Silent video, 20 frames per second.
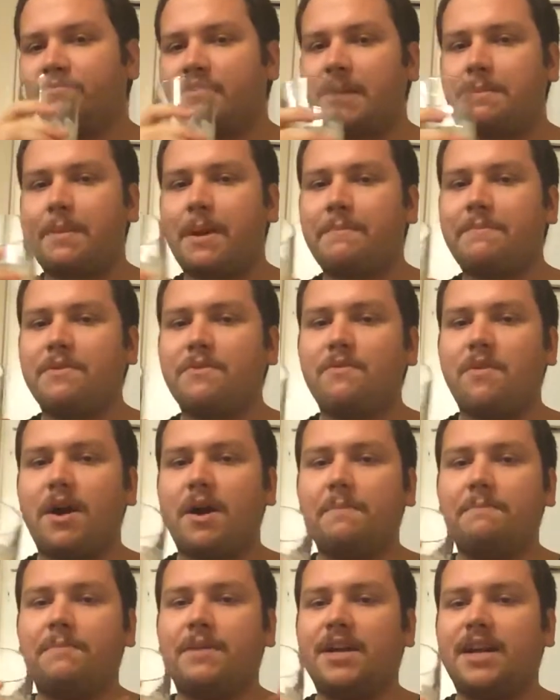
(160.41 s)
I might be
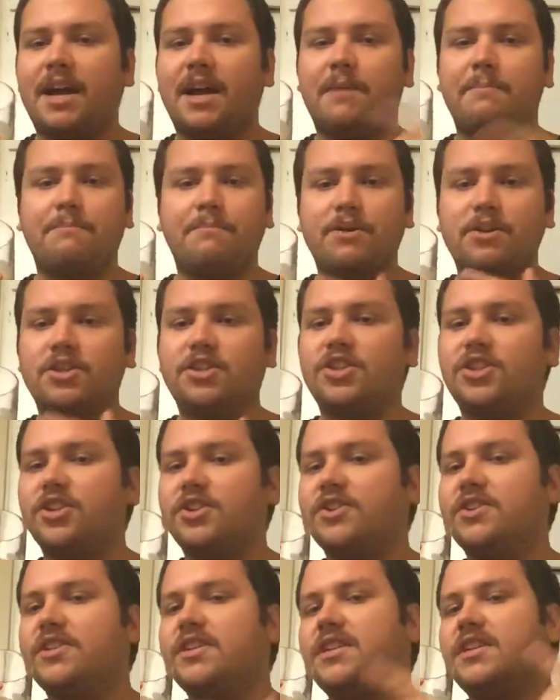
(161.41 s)
wrong, but I'm pretty
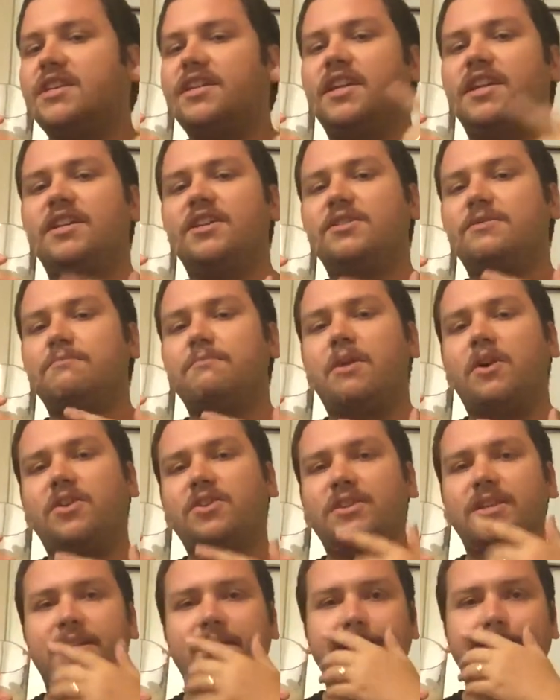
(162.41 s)
sure there's
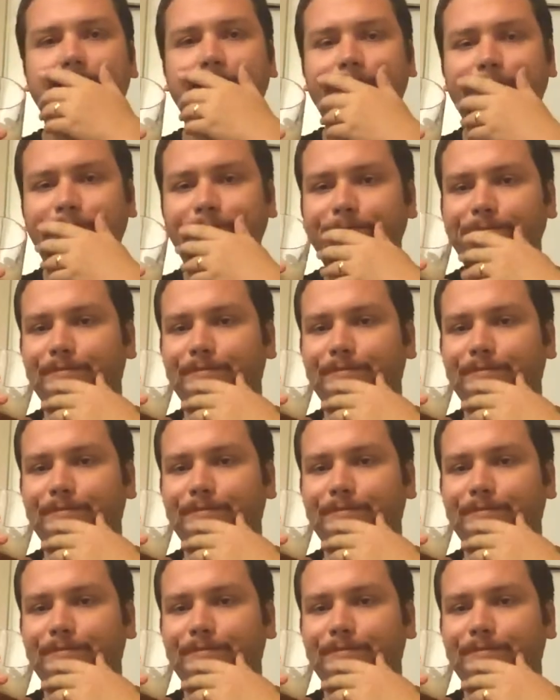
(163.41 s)
malt in here.